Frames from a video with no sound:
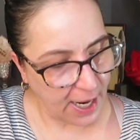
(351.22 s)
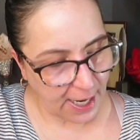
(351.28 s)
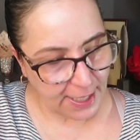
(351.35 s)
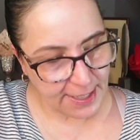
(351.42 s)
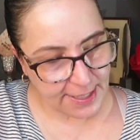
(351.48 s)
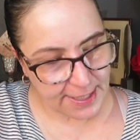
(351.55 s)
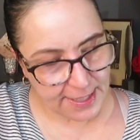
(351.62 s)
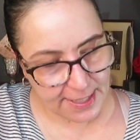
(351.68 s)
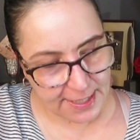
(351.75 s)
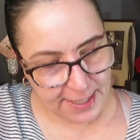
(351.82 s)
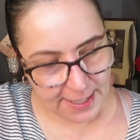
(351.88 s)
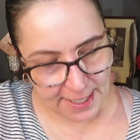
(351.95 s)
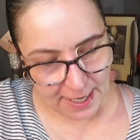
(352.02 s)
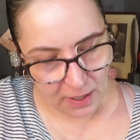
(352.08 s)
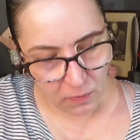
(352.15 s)
I
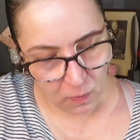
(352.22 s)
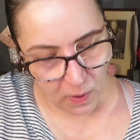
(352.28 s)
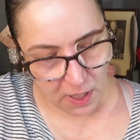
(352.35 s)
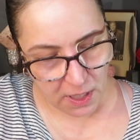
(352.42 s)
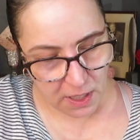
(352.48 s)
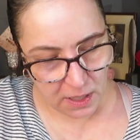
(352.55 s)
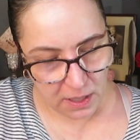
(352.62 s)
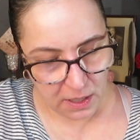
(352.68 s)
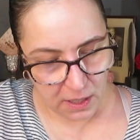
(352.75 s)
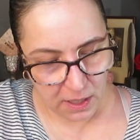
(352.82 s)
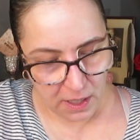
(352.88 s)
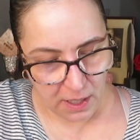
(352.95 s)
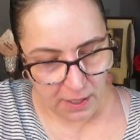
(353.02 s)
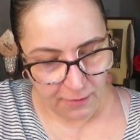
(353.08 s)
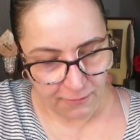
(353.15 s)
didn't get one
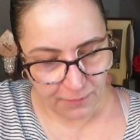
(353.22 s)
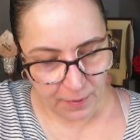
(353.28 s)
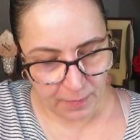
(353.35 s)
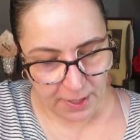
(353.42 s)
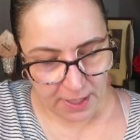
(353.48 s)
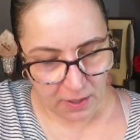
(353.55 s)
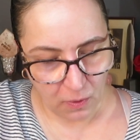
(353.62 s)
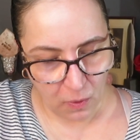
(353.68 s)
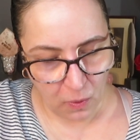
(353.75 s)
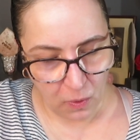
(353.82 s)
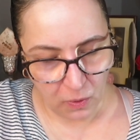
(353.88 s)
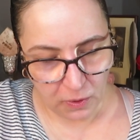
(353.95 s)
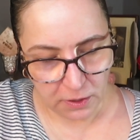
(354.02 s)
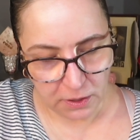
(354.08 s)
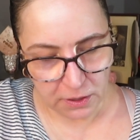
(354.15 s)
from the
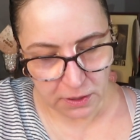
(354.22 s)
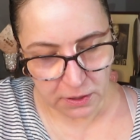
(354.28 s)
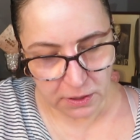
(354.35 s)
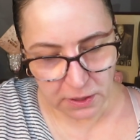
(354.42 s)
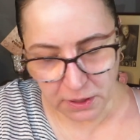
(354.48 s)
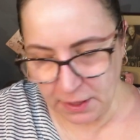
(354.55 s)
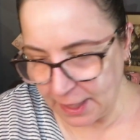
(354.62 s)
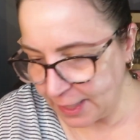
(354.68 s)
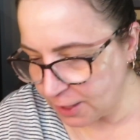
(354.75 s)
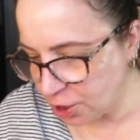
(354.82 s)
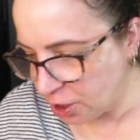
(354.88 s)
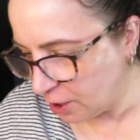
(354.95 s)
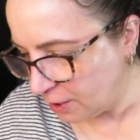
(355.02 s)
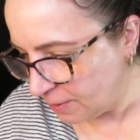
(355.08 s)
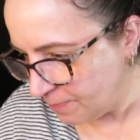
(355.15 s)
old
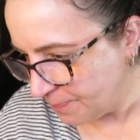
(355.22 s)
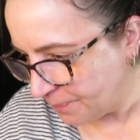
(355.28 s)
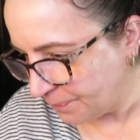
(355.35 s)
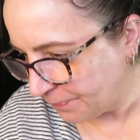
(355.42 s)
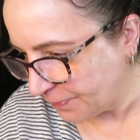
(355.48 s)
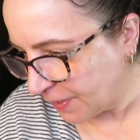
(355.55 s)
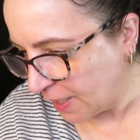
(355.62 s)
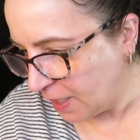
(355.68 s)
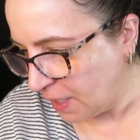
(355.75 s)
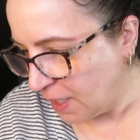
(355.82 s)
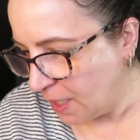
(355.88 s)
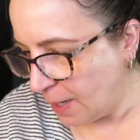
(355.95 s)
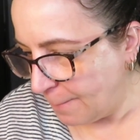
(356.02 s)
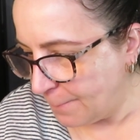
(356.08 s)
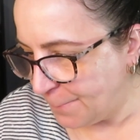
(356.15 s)
collection,
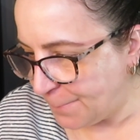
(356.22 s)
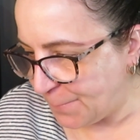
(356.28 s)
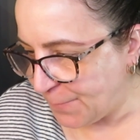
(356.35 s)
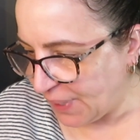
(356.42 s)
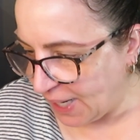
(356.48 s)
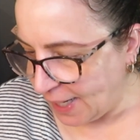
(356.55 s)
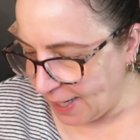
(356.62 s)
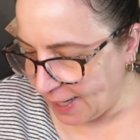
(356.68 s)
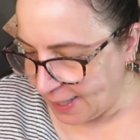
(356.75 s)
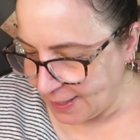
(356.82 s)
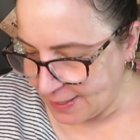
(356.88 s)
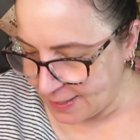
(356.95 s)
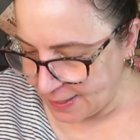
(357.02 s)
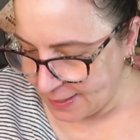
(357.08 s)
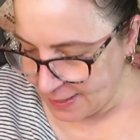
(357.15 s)
but I
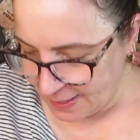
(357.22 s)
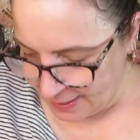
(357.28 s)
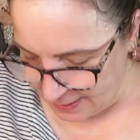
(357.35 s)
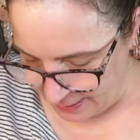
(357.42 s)
did